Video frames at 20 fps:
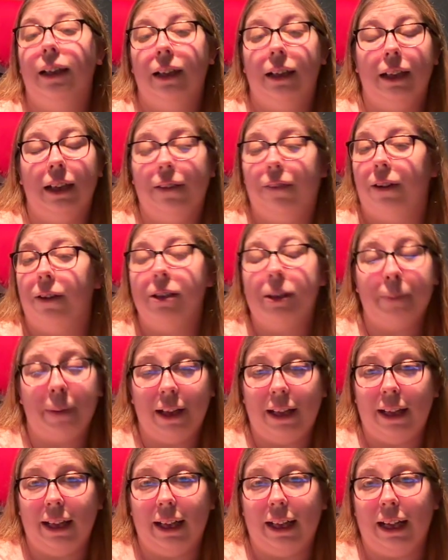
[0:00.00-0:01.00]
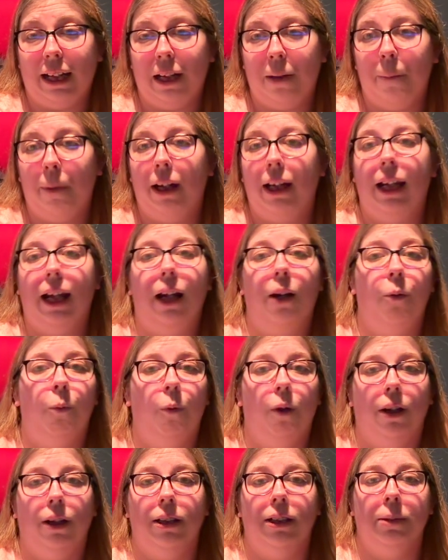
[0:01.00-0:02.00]
if I'm spending that kind of money, I don't
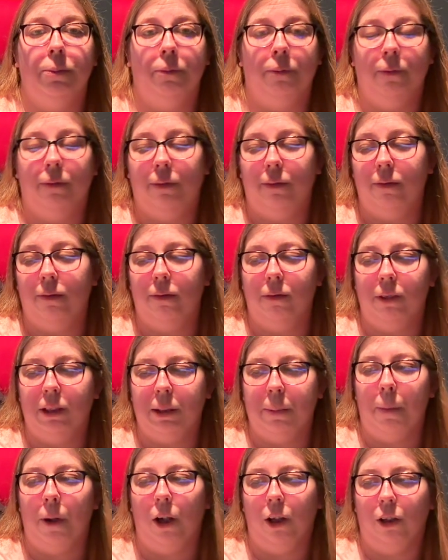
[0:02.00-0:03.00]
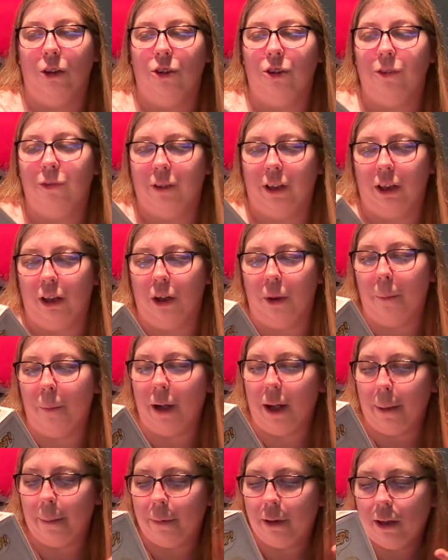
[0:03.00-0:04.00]
want a demolished Funko
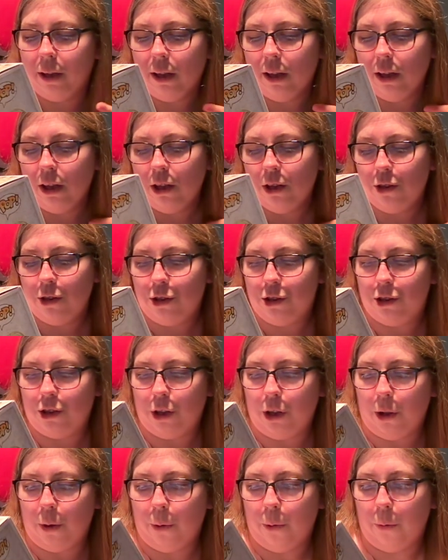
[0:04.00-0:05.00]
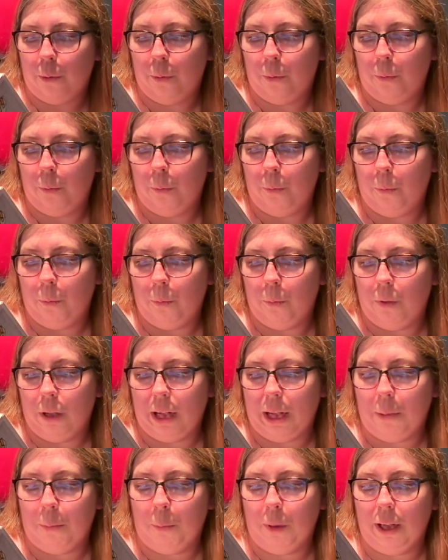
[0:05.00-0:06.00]
Pop. So
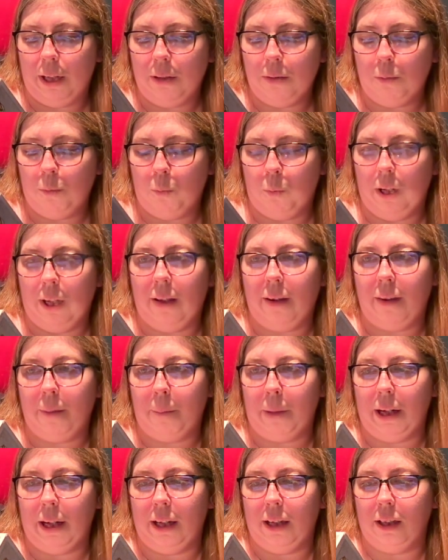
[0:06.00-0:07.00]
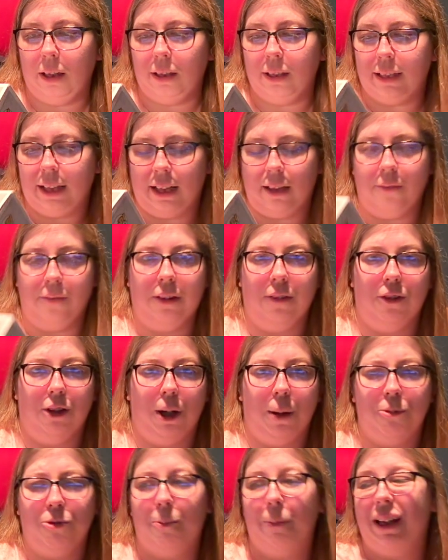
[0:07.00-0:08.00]
I went with my second favorite
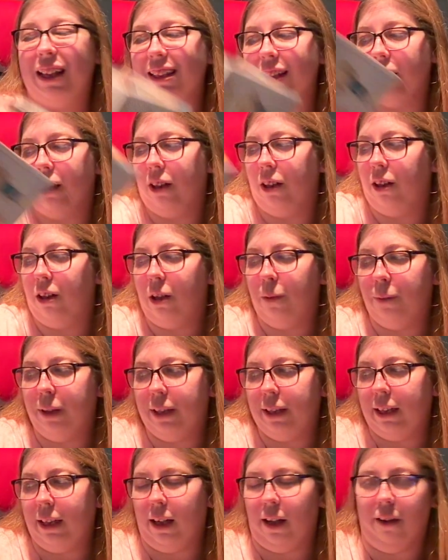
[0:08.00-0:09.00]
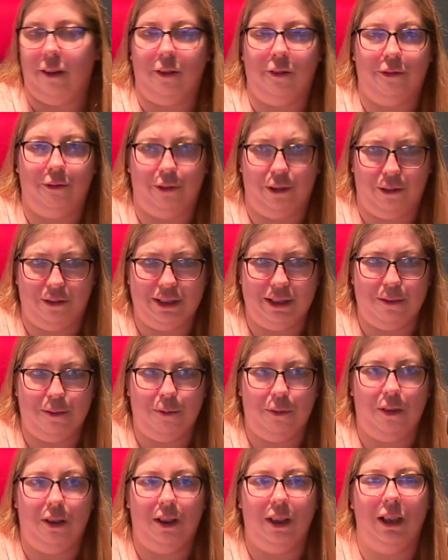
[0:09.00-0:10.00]
option because I could have gone with the other
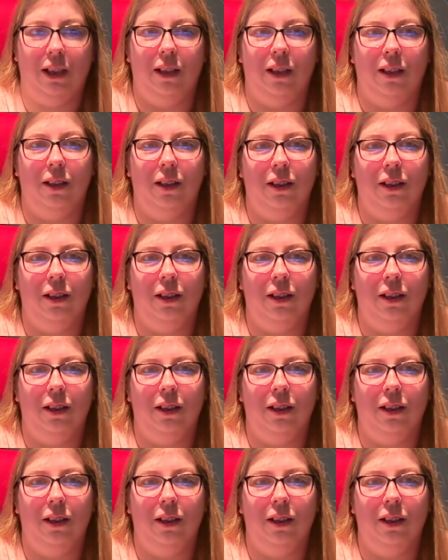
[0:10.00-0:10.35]
Frozen one,